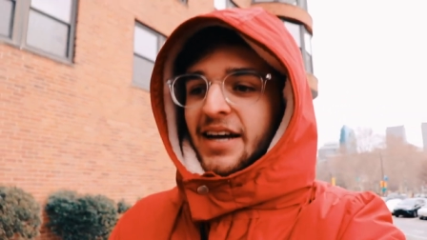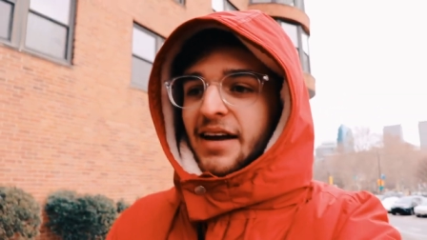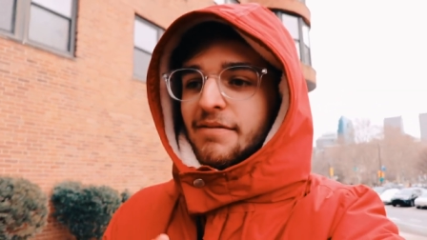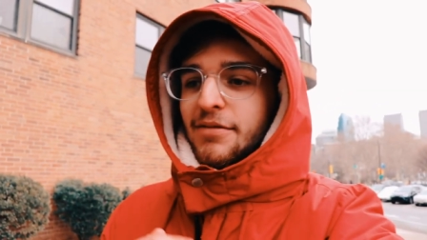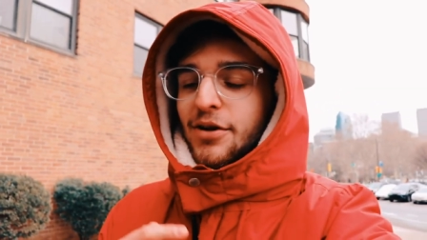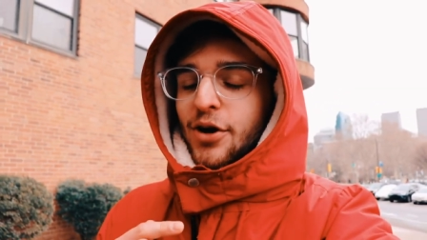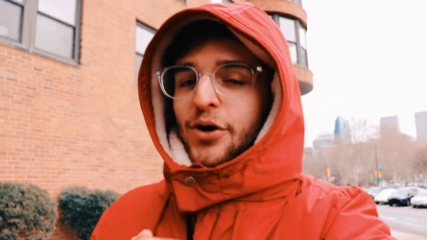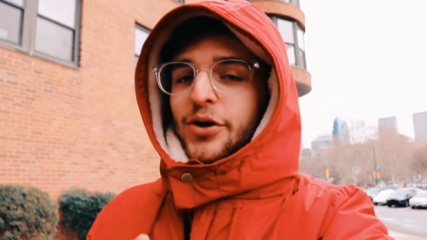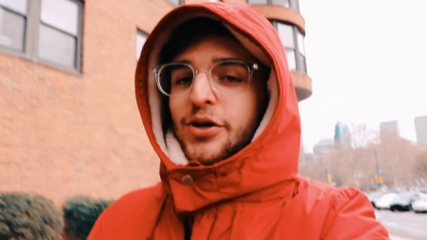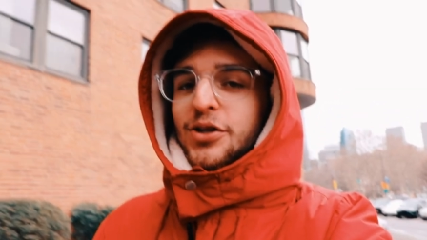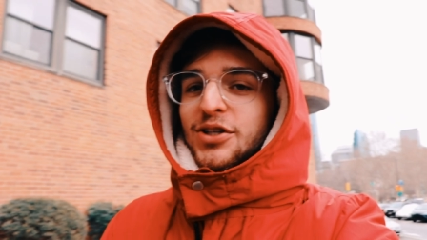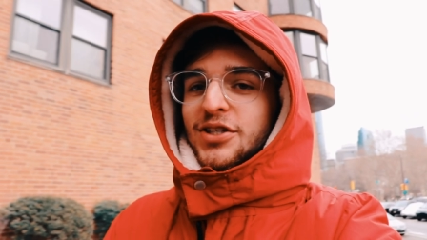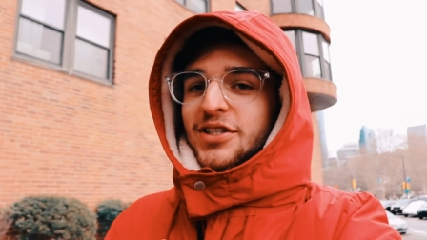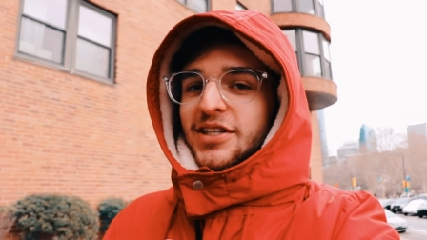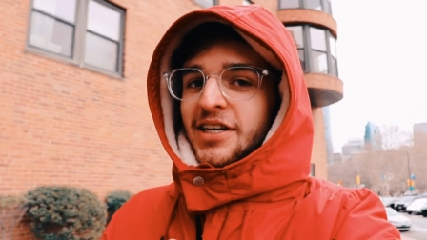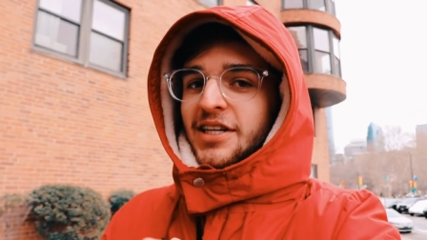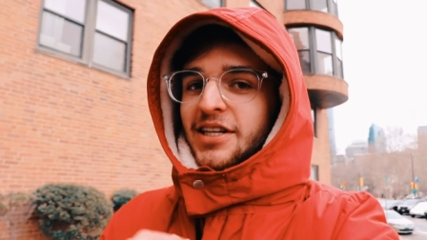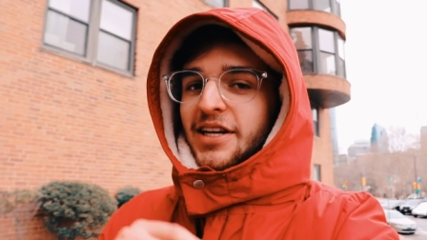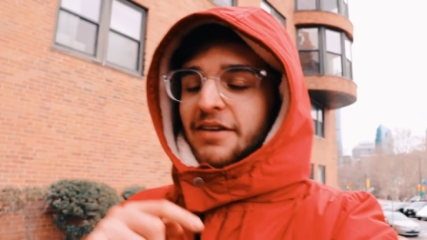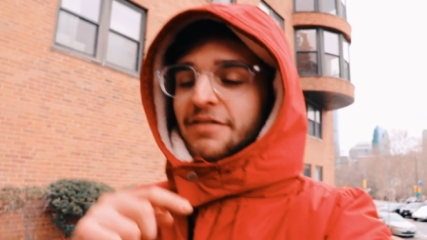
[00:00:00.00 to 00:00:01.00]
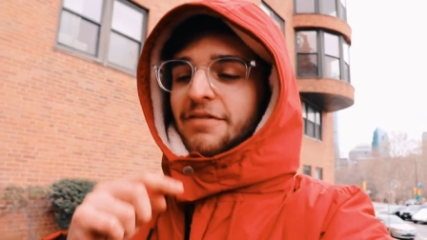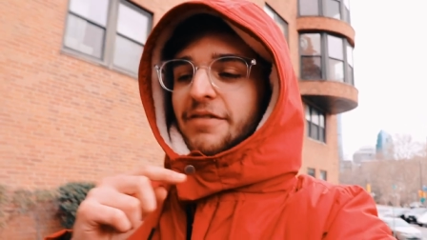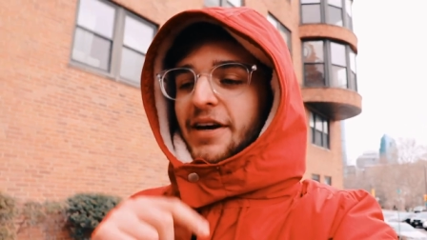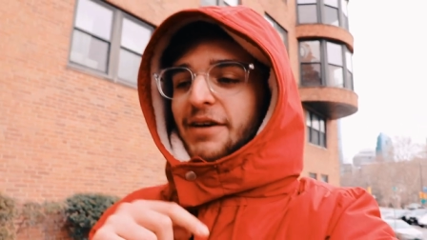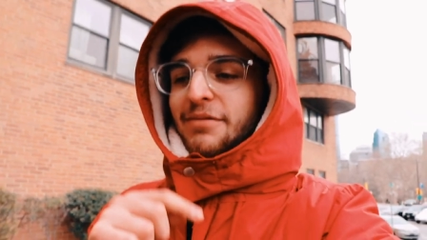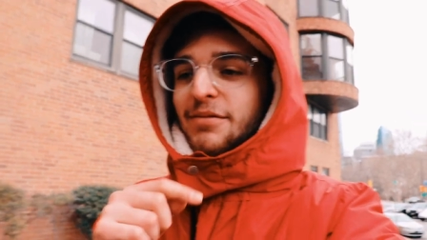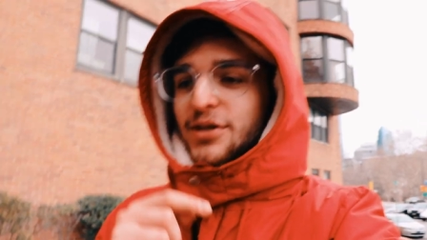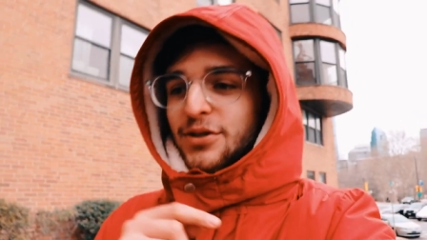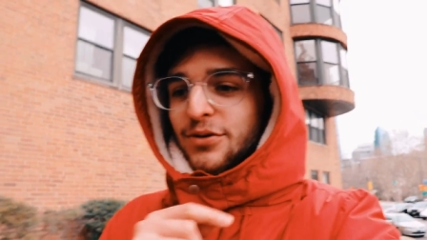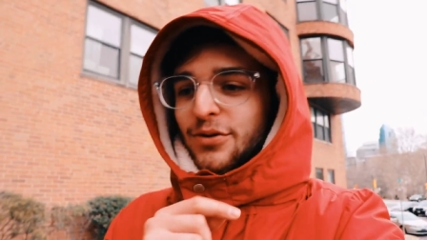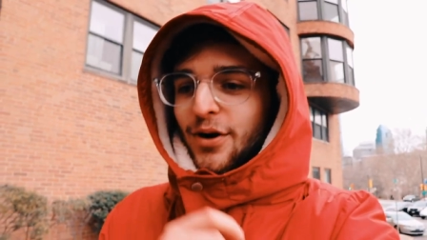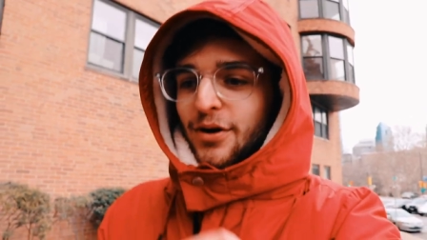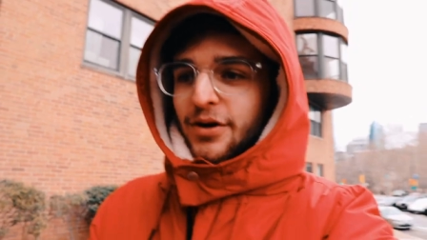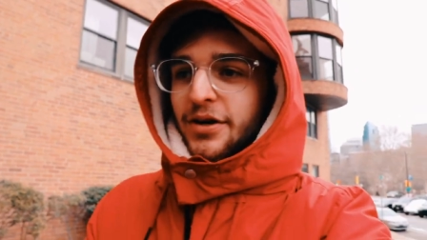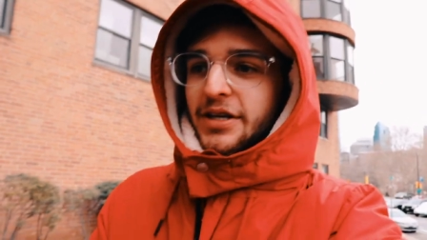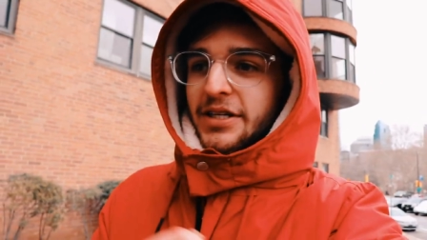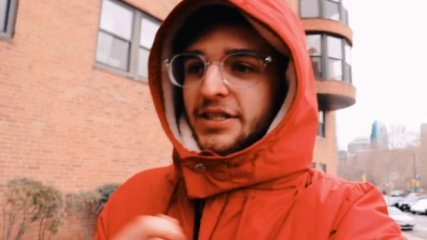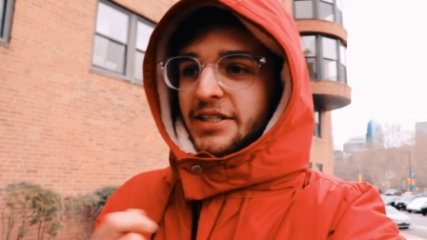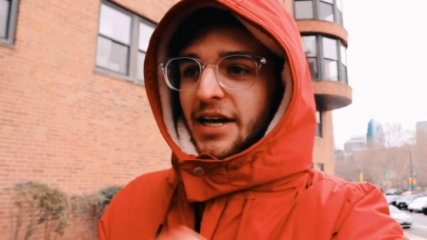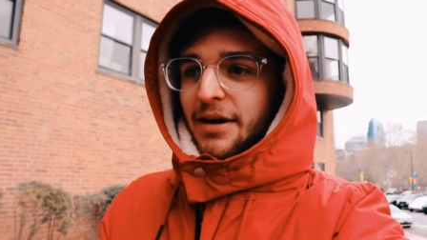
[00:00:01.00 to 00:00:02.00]
I'm going to see the famous
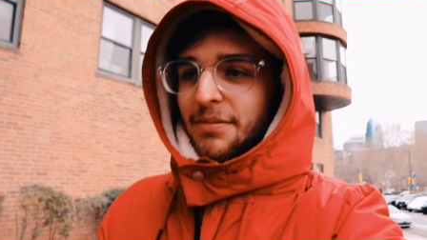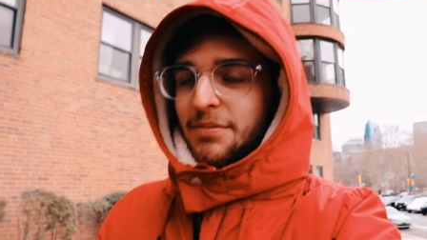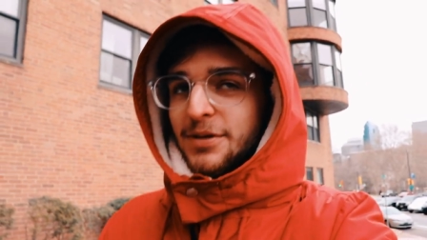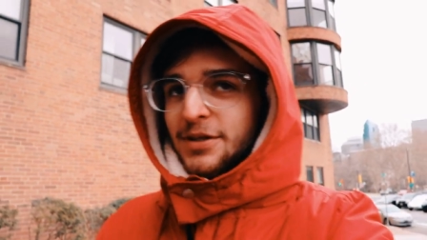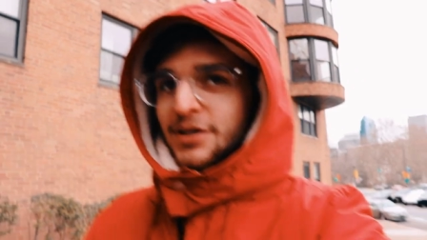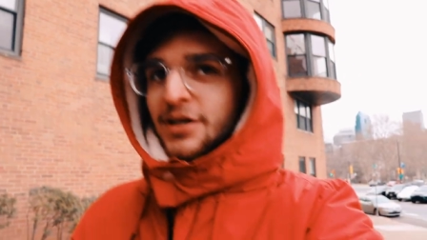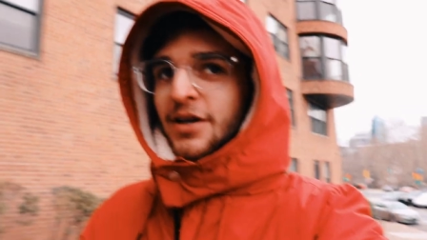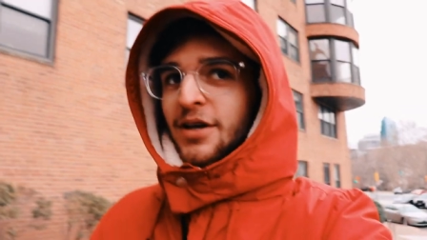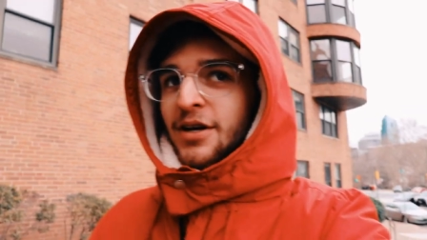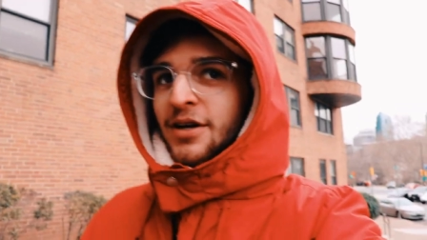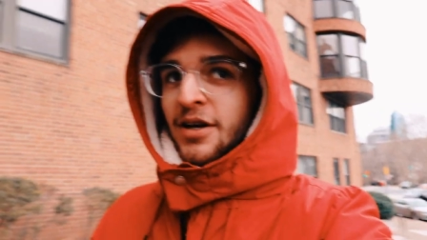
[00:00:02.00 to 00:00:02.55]
Rocky steps